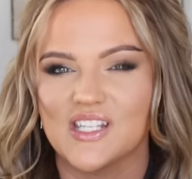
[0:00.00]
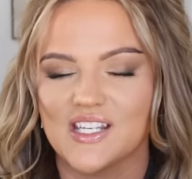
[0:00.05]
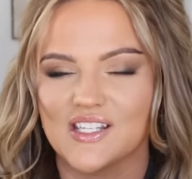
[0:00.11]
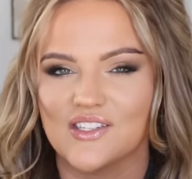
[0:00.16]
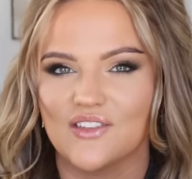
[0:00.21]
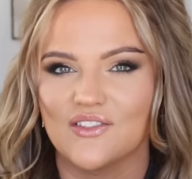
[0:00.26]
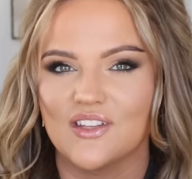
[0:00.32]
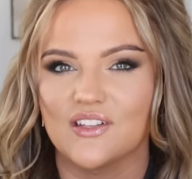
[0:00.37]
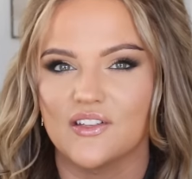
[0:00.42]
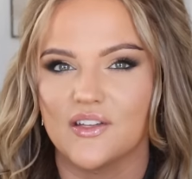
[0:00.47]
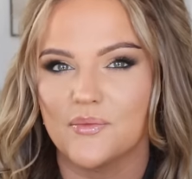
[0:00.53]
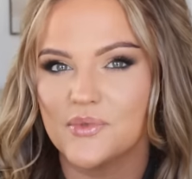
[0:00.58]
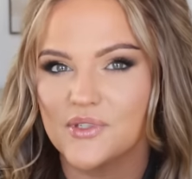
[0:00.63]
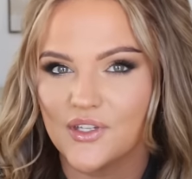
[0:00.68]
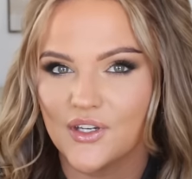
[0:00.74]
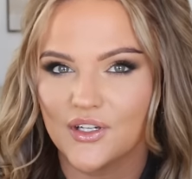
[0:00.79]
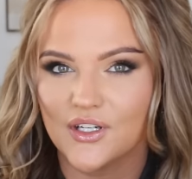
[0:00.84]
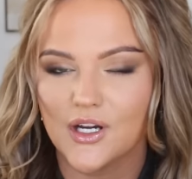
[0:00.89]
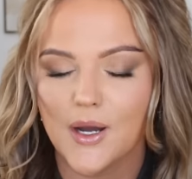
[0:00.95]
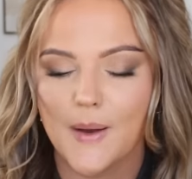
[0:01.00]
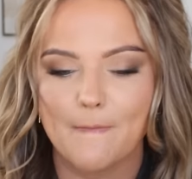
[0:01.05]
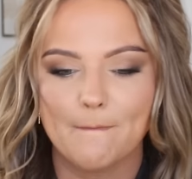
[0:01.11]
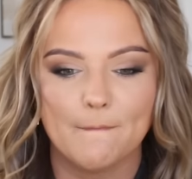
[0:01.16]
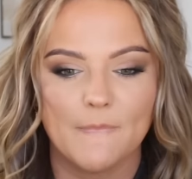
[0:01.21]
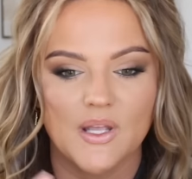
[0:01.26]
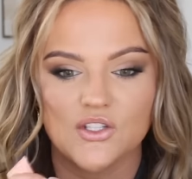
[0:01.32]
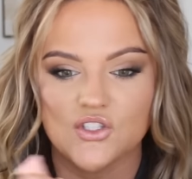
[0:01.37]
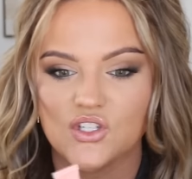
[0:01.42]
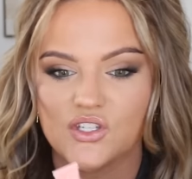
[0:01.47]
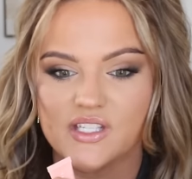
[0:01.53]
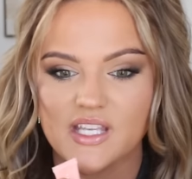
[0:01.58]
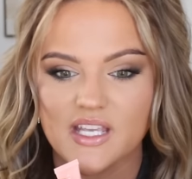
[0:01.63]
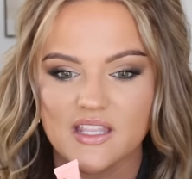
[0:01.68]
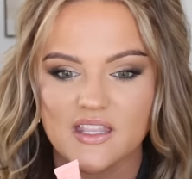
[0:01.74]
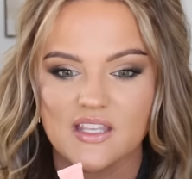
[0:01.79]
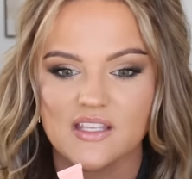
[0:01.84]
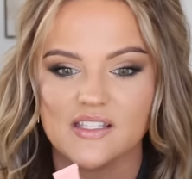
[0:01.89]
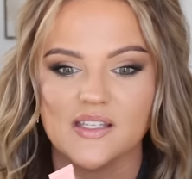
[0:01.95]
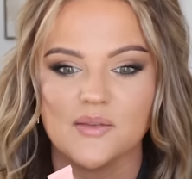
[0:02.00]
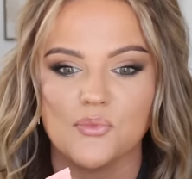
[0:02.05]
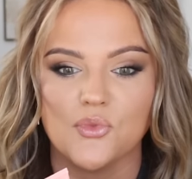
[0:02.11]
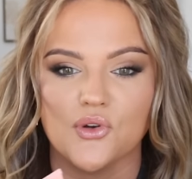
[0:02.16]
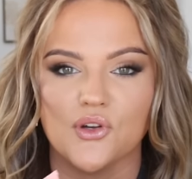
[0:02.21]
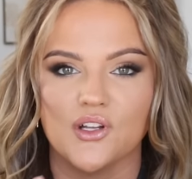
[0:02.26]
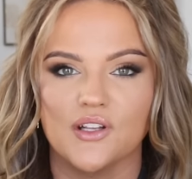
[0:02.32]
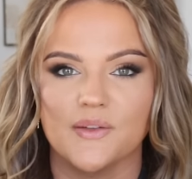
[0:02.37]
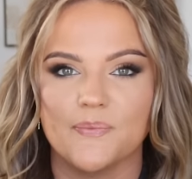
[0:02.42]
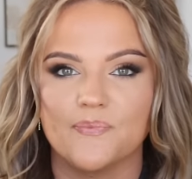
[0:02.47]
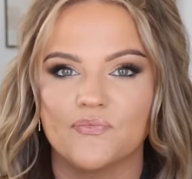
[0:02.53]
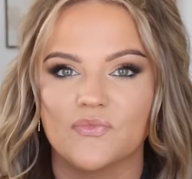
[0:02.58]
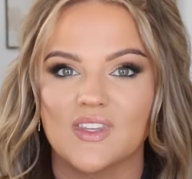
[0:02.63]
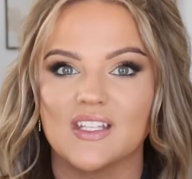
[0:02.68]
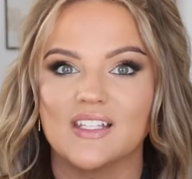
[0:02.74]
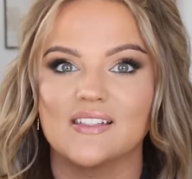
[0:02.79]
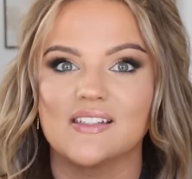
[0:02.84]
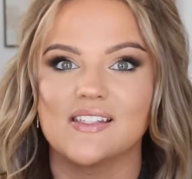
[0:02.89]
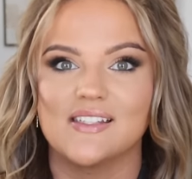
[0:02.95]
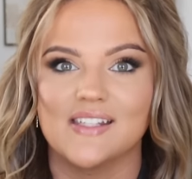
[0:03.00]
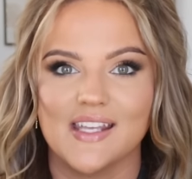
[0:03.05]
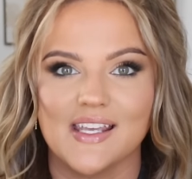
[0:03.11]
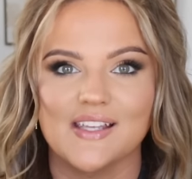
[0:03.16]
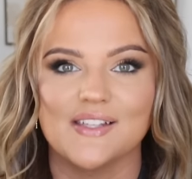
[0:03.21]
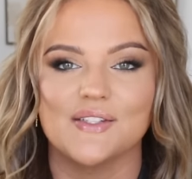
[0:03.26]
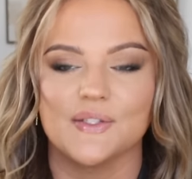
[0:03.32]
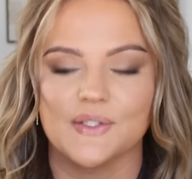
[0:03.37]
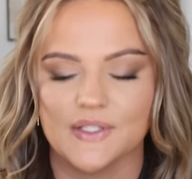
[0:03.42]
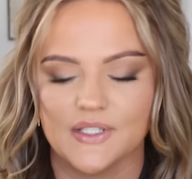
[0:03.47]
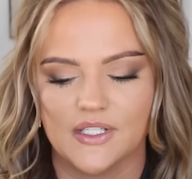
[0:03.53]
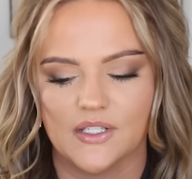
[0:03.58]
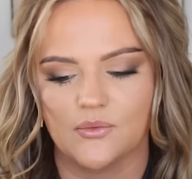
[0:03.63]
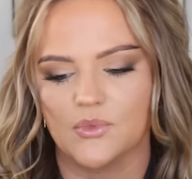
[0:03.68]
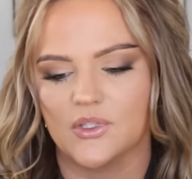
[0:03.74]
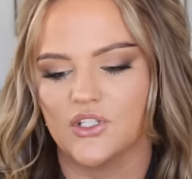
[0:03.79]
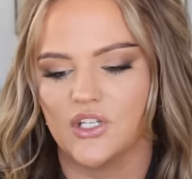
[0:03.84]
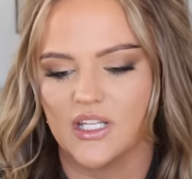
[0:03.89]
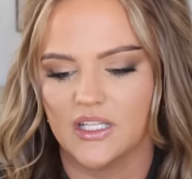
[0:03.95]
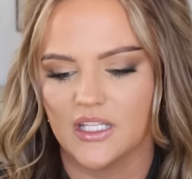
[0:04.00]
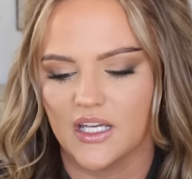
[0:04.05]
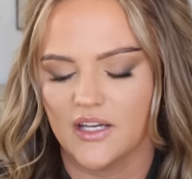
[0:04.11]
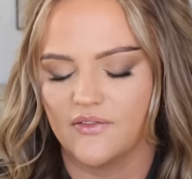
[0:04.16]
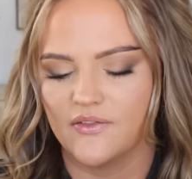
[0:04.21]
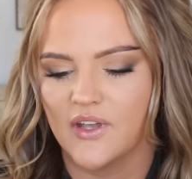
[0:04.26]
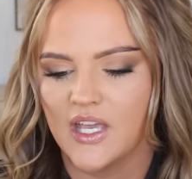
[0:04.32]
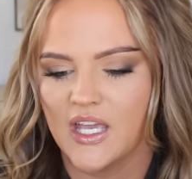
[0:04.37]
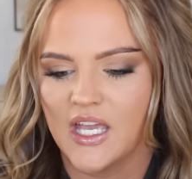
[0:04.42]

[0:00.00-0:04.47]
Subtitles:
stays on the lips longer, just like this lip oil stays on, which I love.